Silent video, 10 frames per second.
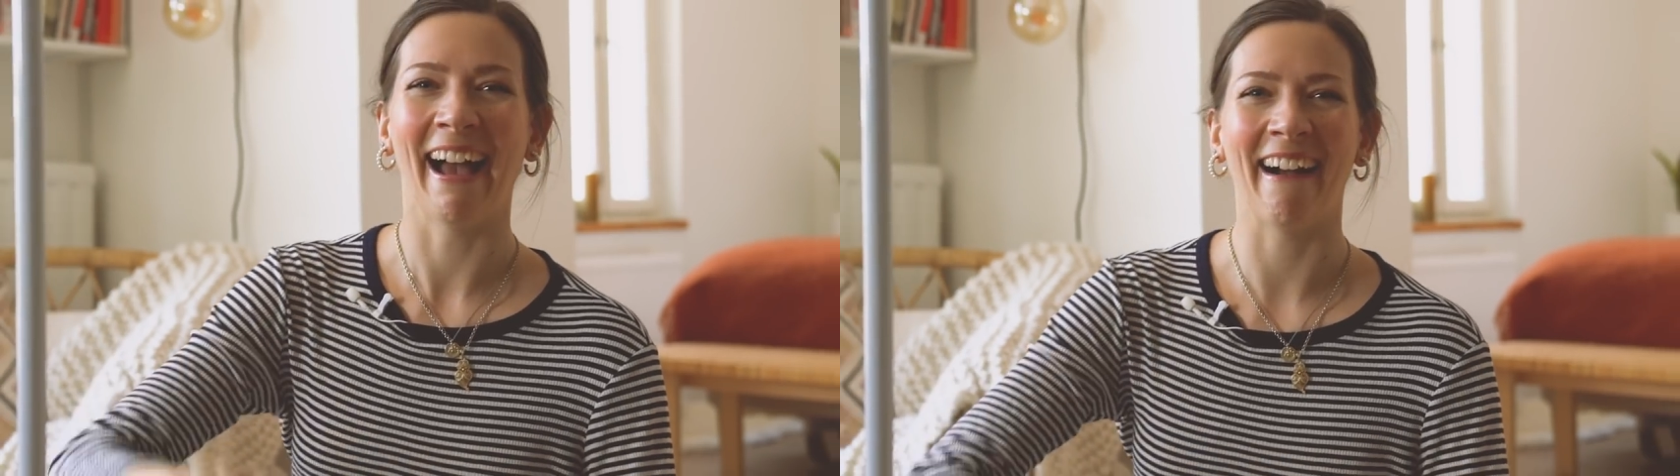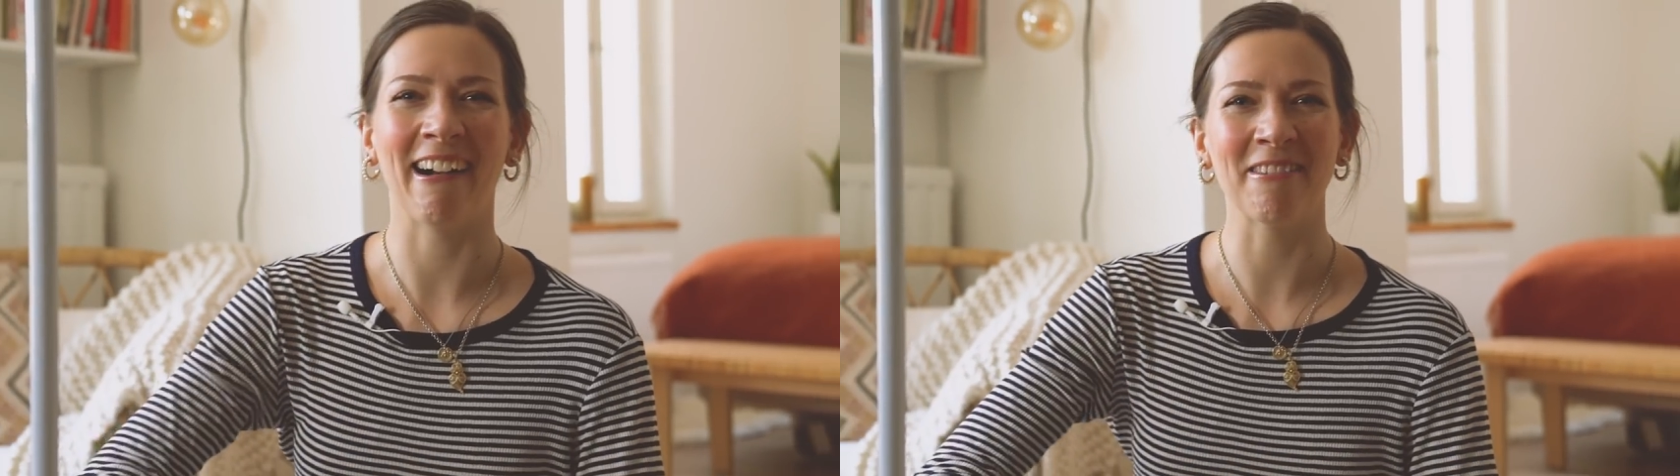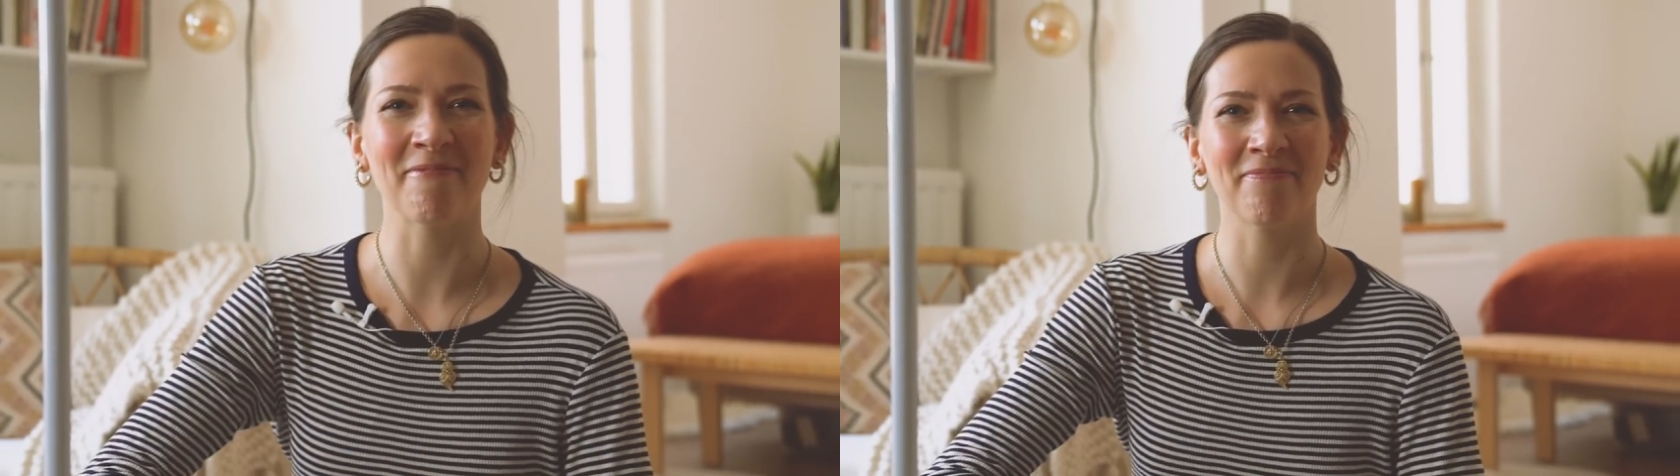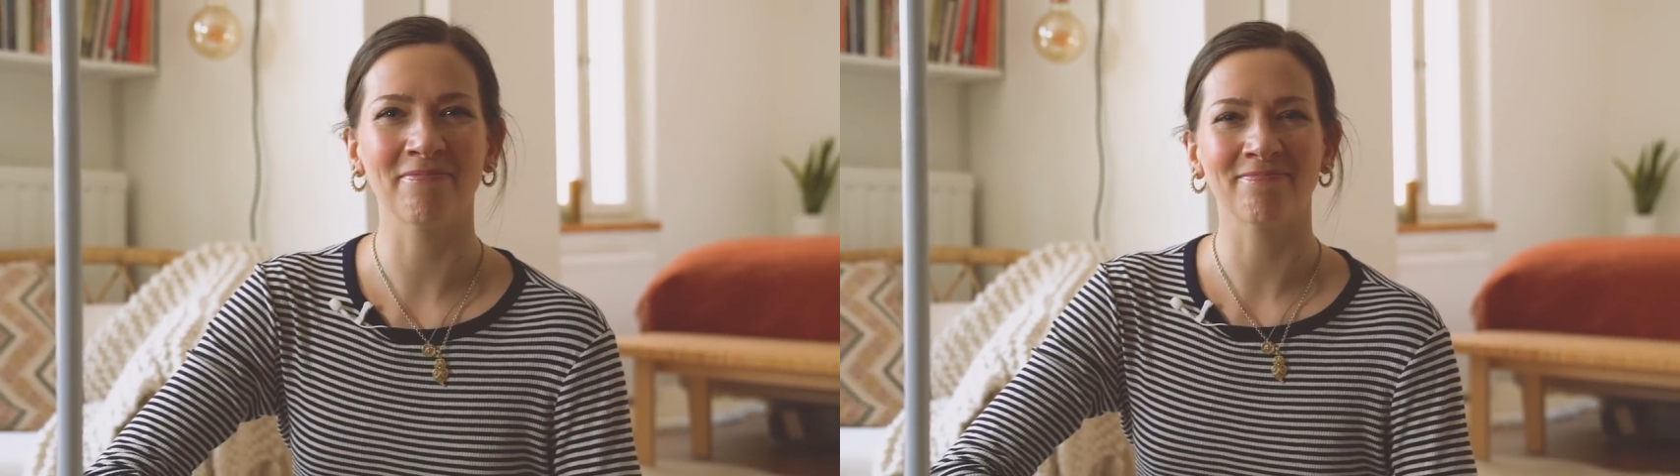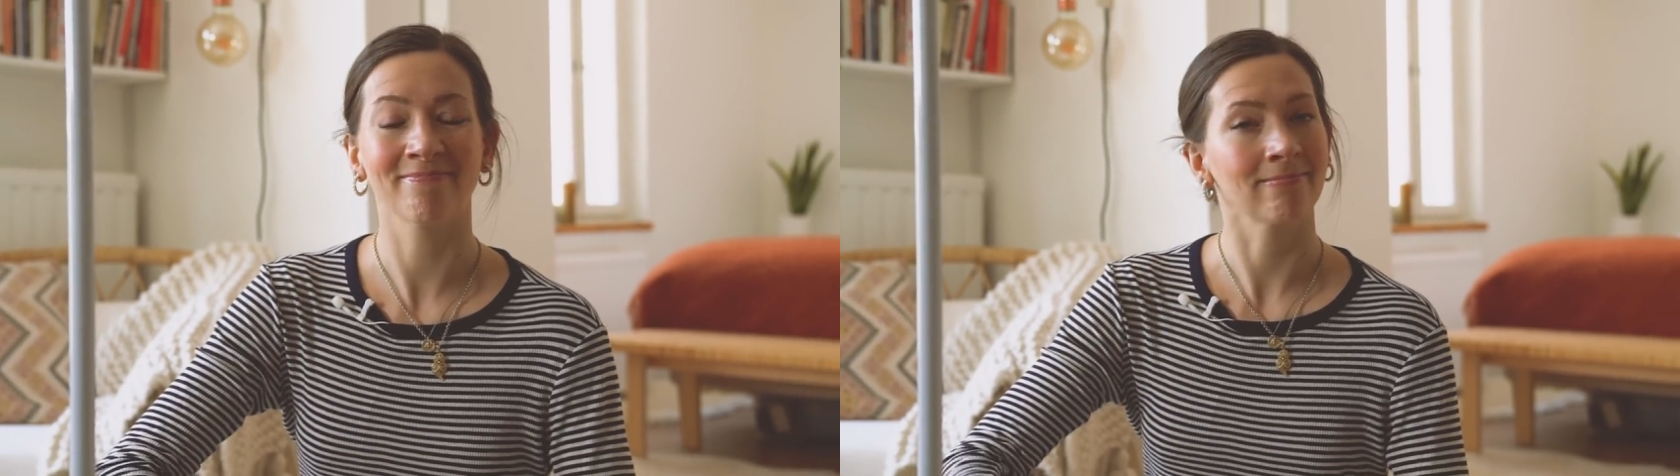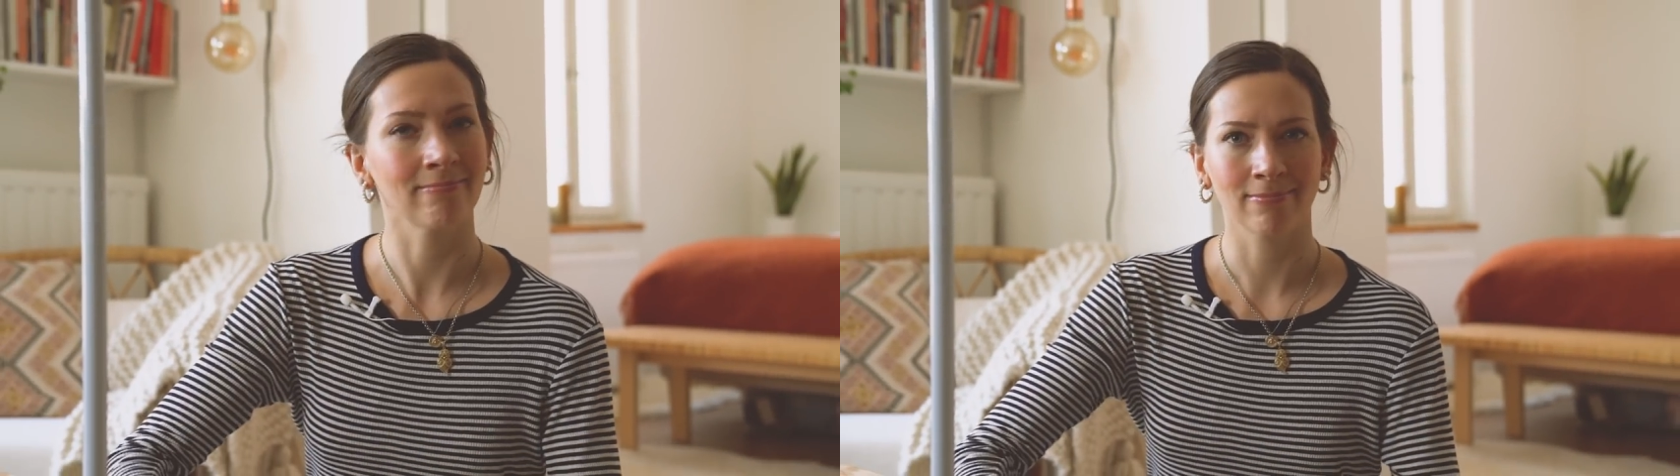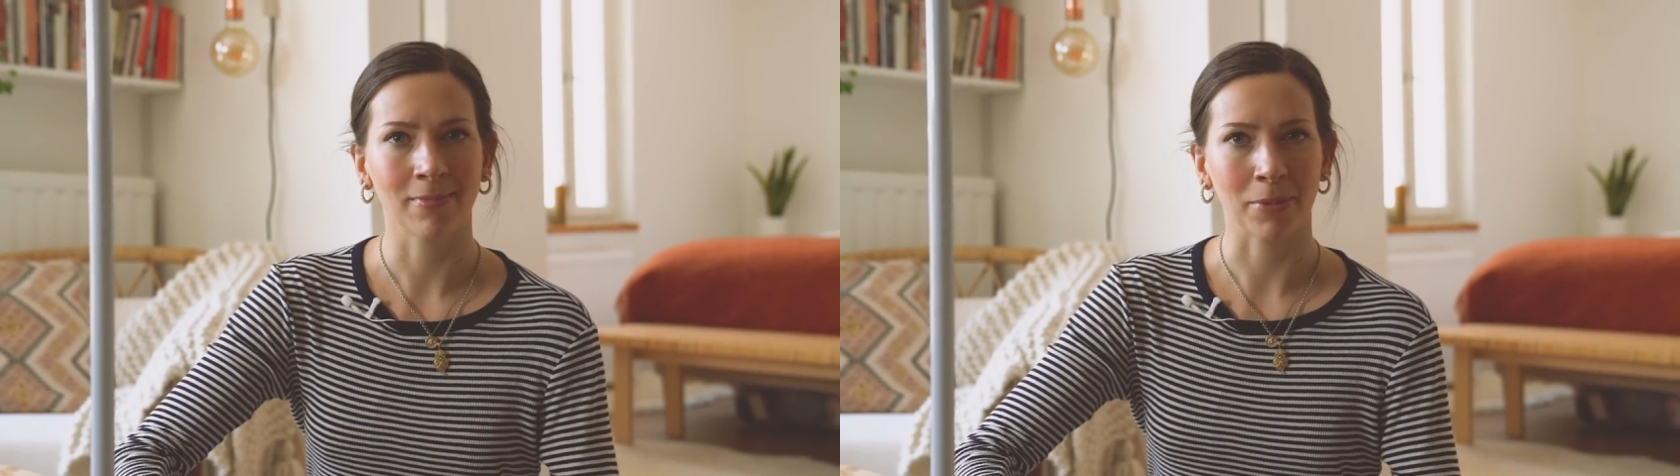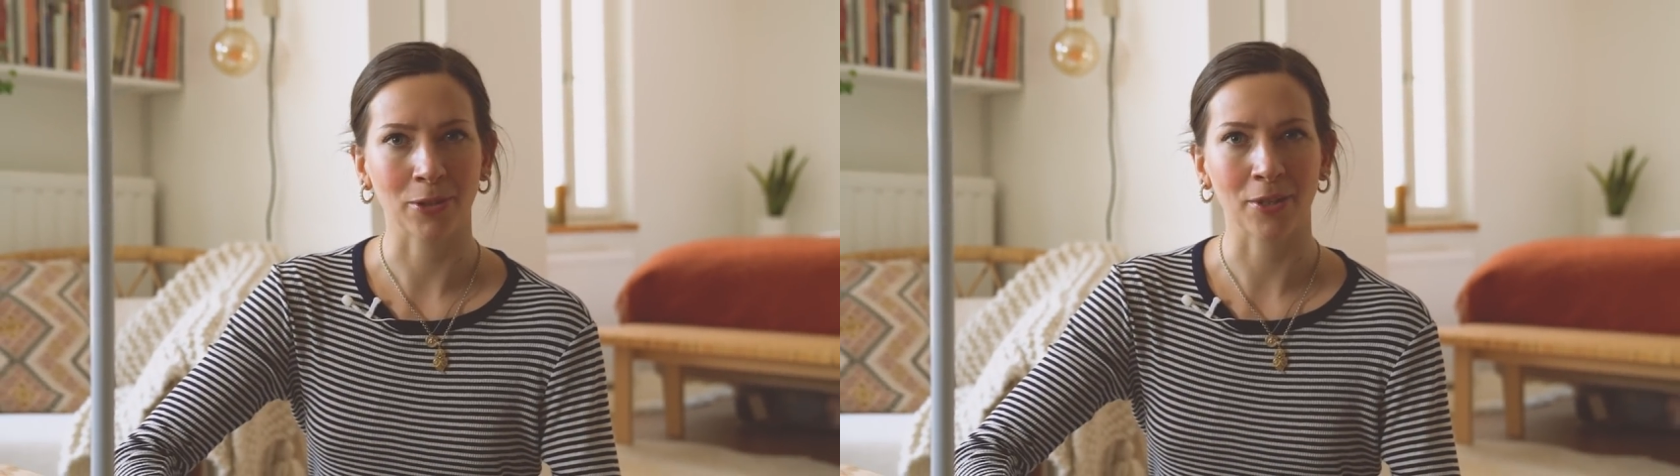Um,
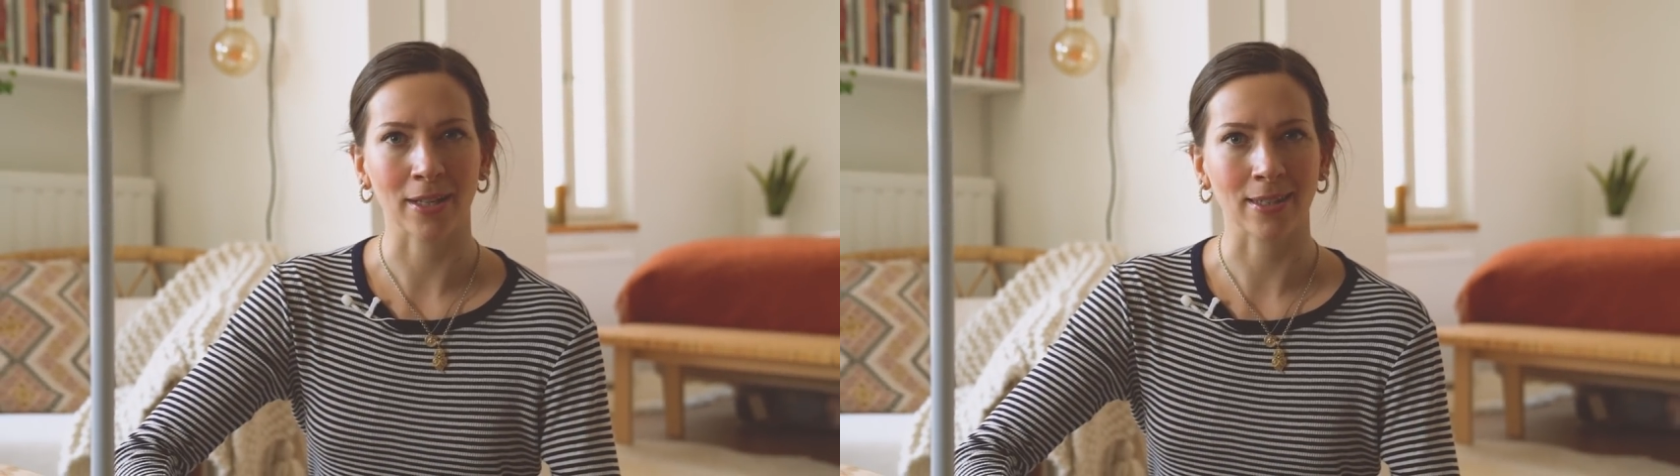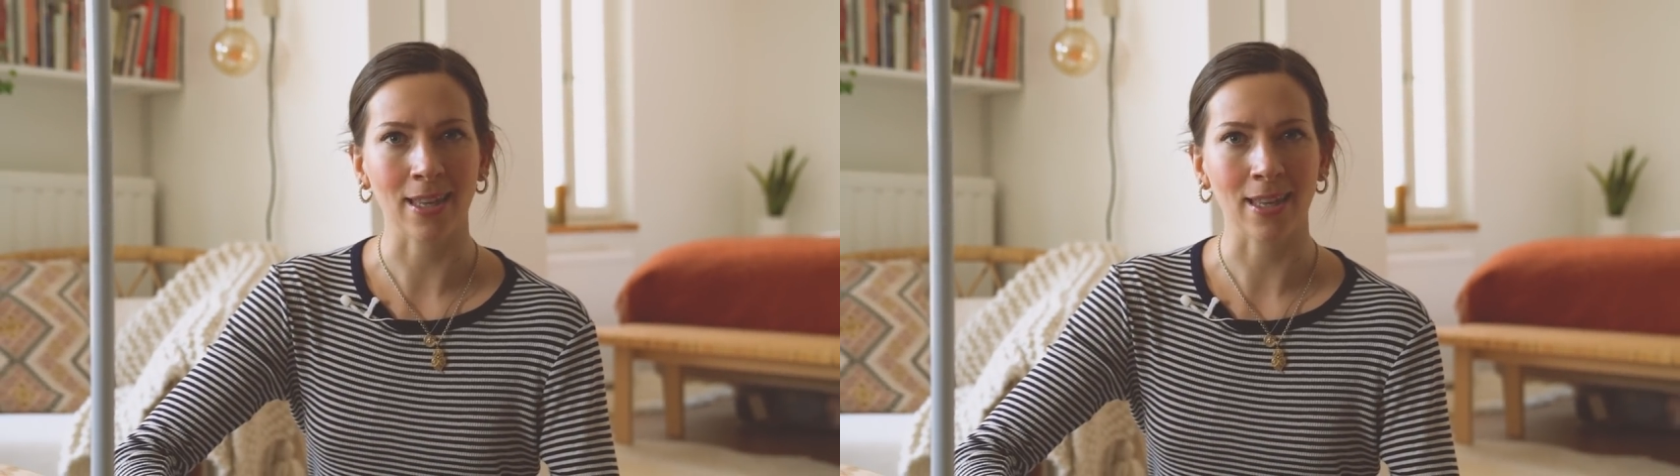but today's